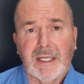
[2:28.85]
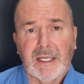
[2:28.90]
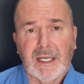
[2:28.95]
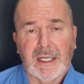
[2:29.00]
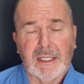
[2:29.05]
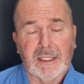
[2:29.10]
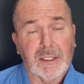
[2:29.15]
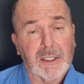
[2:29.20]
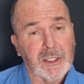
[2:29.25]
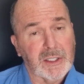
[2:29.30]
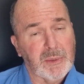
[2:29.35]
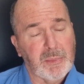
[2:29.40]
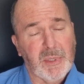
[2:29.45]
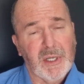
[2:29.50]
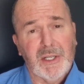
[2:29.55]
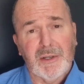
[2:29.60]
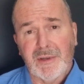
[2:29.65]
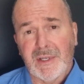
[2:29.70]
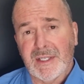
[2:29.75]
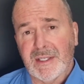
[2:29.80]
and little
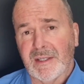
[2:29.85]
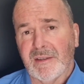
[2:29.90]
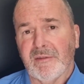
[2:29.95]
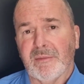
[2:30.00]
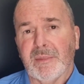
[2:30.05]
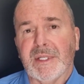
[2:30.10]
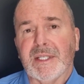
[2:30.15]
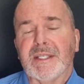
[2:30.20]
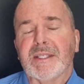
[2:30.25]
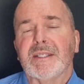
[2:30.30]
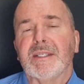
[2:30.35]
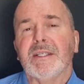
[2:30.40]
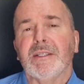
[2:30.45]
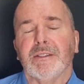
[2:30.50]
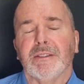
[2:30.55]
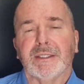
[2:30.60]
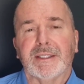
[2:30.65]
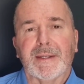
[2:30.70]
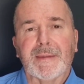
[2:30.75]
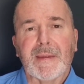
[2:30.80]
capillaries that have been
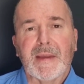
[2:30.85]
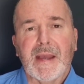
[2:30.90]
sealed.